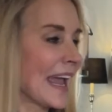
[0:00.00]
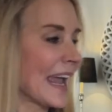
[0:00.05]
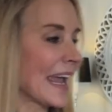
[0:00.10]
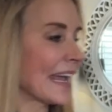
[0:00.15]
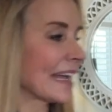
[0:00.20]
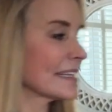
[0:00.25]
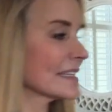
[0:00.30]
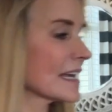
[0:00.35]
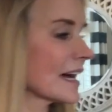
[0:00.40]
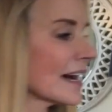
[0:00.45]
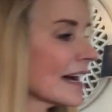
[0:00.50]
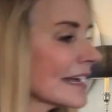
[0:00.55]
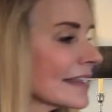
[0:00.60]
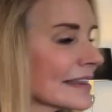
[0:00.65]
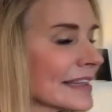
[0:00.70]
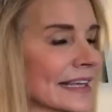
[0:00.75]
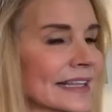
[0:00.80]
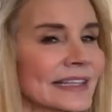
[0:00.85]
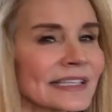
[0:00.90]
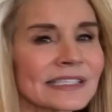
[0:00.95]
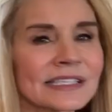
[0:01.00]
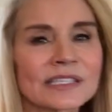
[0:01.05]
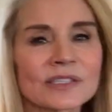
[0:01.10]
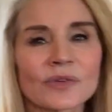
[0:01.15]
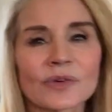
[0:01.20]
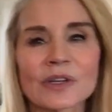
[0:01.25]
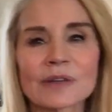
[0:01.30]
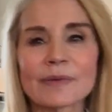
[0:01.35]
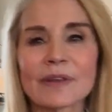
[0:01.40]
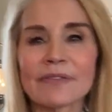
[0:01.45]
And I think this is
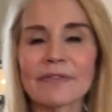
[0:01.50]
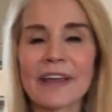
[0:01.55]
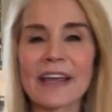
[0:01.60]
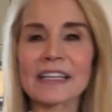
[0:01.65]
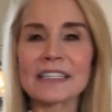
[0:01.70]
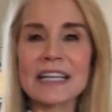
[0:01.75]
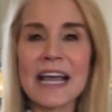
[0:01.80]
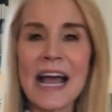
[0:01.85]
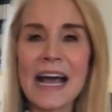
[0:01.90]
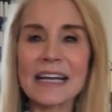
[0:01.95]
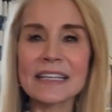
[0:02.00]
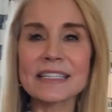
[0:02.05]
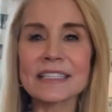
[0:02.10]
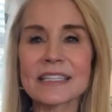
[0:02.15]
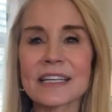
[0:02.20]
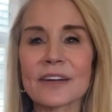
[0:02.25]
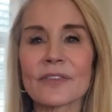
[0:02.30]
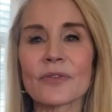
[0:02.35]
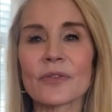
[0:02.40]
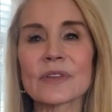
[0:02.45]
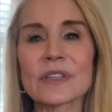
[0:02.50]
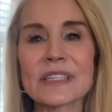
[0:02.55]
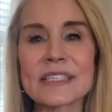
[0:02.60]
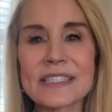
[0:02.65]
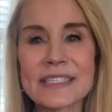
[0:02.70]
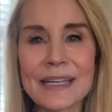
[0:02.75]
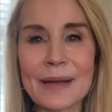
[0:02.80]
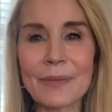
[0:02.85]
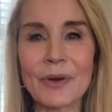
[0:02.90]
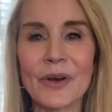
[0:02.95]
going to be fantastic for the
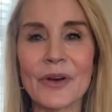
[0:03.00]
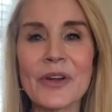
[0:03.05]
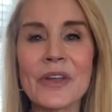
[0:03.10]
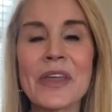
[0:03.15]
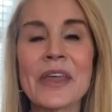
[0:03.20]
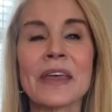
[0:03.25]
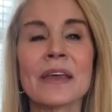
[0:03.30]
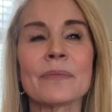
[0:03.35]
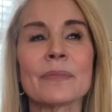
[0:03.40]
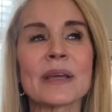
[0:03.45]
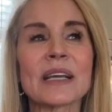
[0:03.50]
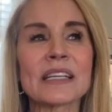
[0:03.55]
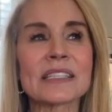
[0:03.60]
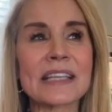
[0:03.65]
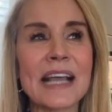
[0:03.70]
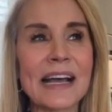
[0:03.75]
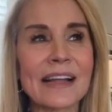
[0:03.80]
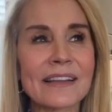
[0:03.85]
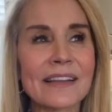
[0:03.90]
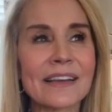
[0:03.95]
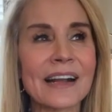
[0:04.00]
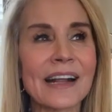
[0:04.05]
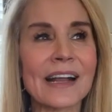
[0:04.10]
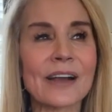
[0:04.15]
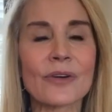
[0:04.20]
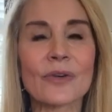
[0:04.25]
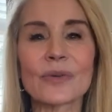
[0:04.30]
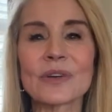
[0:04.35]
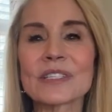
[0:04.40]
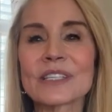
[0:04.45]
summer because Al and I
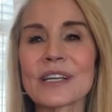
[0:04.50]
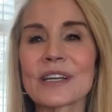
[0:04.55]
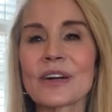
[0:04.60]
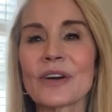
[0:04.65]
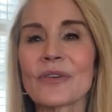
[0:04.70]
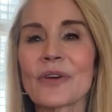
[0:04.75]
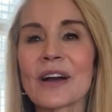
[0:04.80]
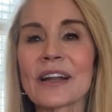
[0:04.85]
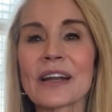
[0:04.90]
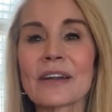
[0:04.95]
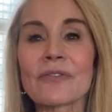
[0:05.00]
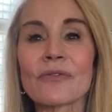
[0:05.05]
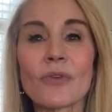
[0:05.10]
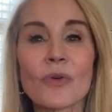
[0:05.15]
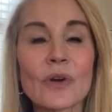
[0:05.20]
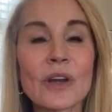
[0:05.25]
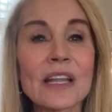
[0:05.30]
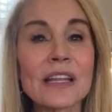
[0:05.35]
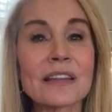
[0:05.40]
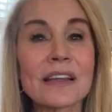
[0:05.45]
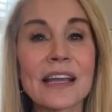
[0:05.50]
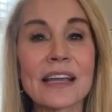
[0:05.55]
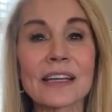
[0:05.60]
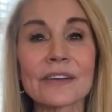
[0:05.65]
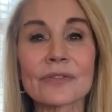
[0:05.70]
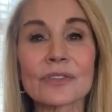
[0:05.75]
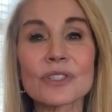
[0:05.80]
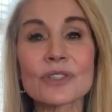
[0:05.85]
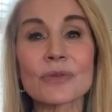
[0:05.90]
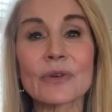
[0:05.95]
are going to go on our 40th
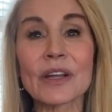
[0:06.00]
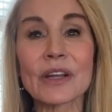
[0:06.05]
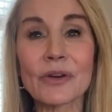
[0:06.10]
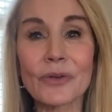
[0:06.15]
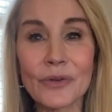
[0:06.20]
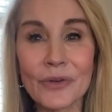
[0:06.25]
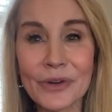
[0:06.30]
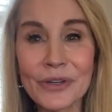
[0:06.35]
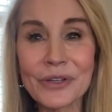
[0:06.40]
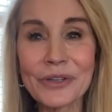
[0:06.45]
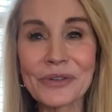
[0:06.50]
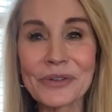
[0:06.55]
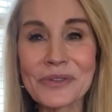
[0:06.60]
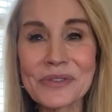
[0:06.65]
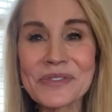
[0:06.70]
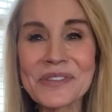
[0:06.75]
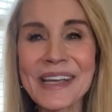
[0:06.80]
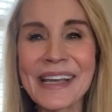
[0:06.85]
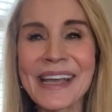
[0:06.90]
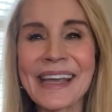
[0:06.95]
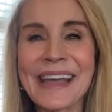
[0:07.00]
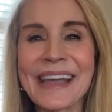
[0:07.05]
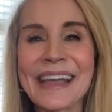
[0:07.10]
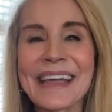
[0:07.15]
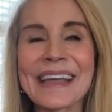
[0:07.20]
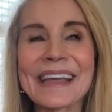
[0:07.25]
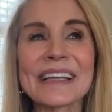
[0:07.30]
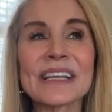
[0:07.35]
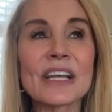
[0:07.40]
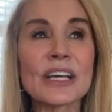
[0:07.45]
anniversary cruise
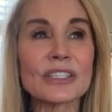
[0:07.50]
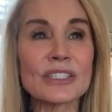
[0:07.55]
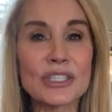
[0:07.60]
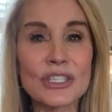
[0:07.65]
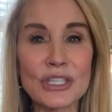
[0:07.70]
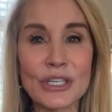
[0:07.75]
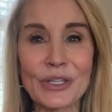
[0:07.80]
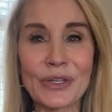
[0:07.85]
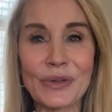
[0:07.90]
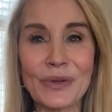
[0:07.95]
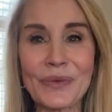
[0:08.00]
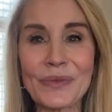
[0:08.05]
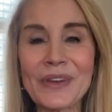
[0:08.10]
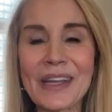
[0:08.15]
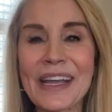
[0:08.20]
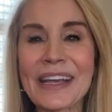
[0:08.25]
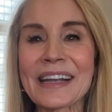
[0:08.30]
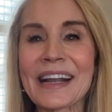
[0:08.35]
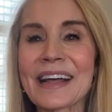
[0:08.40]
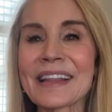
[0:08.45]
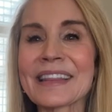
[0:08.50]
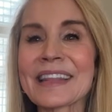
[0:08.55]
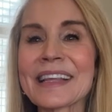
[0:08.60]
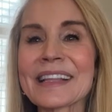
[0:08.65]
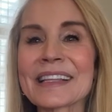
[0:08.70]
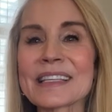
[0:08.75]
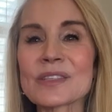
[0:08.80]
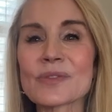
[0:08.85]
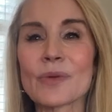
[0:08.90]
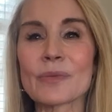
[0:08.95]
in June, and I
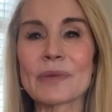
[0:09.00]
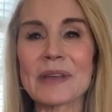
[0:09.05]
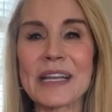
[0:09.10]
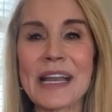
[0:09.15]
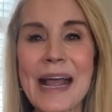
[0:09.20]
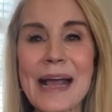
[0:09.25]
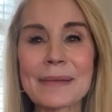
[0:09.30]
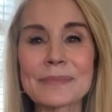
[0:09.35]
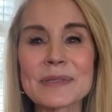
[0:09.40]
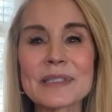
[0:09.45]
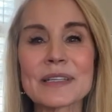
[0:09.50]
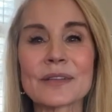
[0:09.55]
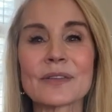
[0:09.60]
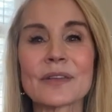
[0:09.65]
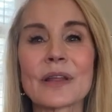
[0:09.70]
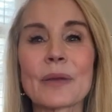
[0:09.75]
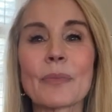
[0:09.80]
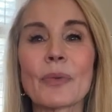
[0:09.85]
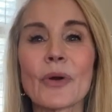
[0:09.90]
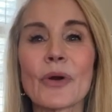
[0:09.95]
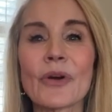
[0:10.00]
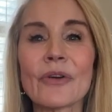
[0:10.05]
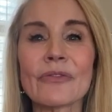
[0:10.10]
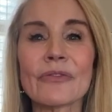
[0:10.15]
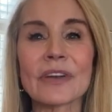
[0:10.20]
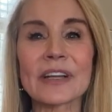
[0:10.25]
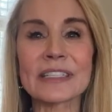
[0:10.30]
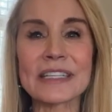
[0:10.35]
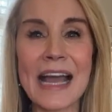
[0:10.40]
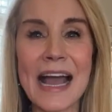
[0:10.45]
think this would be an absolutely
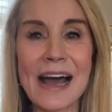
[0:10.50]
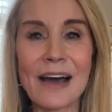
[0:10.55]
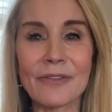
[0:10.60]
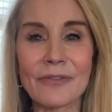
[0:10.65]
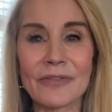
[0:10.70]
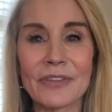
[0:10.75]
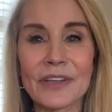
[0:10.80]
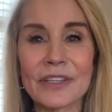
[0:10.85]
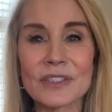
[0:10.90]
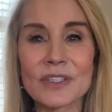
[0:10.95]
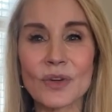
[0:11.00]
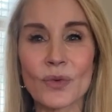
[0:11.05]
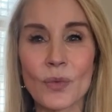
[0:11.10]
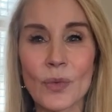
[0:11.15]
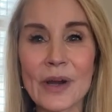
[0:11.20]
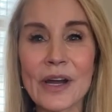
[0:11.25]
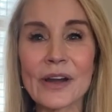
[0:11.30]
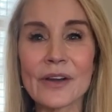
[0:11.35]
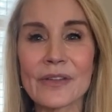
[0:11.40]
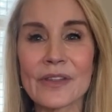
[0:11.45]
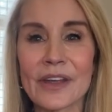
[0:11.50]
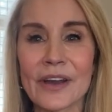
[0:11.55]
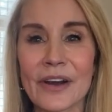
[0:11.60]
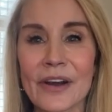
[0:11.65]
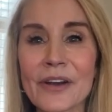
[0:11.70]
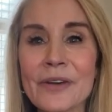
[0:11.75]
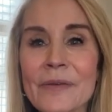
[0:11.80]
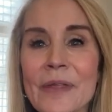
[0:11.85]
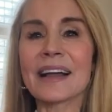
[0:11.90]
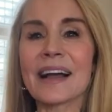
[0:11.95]
perfect outfit to wear
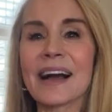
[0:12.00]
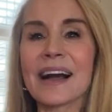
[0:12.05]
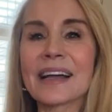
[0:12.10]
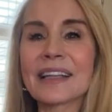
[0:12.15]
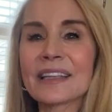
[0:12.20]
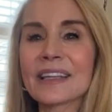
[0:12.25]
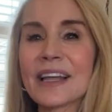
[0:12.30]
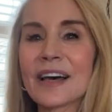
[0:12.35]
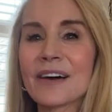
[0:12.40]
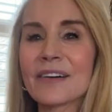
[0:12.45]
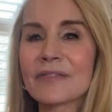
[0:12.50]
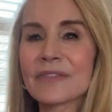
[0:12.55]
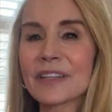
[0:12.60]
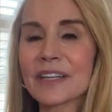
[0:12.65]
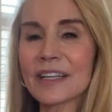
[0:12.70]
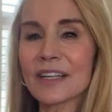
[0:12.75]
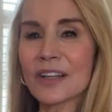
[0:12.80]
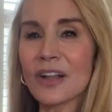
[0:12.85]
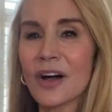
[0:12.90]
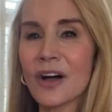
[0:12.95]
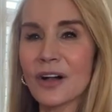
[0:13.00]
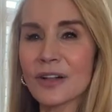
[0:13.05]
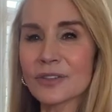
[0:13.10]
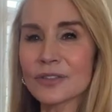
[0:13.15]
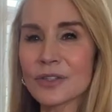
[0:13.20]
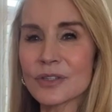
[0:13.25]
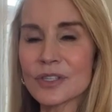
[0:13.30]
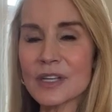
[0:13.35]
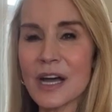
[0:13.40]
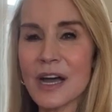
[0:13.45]
there. I love the little
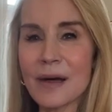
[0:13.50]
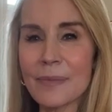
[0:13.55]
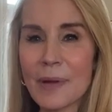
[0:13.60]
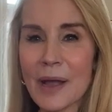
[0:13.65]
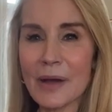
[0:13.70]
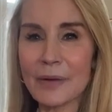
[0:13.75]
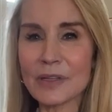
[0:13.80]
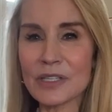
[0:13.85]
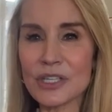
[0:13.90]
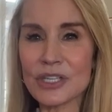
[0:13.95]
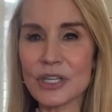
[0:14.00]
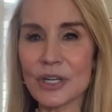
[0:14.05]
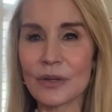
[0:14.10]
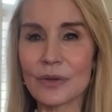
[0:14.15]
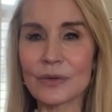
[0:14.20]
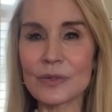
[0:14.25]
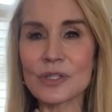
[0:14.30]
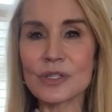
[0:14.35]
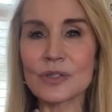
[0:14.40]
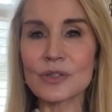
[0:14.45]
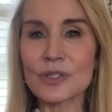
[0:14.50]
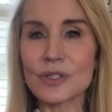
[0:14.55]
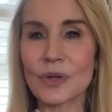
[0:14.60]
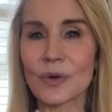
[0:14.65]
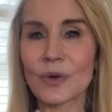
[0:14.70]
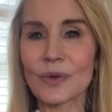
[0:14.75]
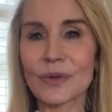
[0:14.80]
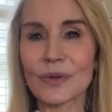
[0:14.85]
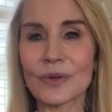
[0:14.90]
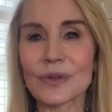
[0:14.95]
halter top, how it shows your
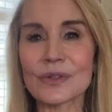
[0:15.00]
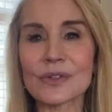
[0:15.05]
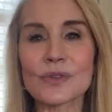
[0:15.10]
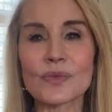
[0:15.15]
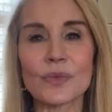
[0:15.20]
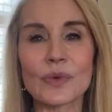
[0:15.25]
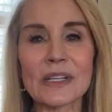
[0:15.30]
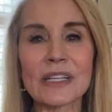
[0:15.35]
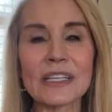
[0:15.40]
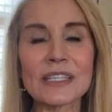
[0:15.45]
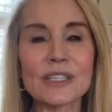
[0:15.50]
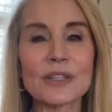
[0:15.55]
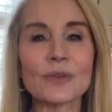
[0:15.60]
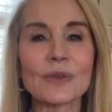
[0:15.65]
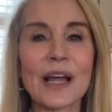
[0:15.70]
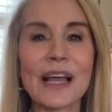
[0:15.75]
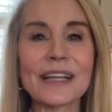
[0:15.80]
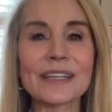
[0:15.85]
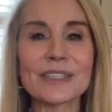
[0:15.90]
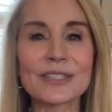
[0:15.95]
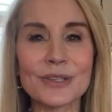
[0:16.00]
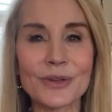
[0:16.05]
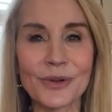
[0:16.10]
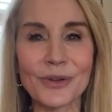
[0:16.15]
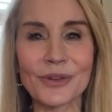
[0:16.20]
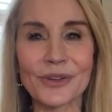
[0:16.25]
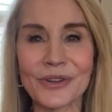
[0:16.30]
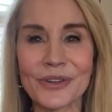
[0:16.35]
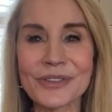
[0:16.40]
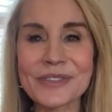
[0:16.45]
shoulders, really do like
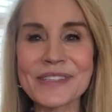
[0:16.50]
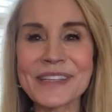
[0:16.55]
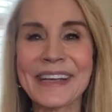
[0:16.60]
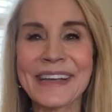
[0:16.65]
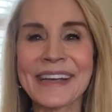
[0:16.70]
shoulders.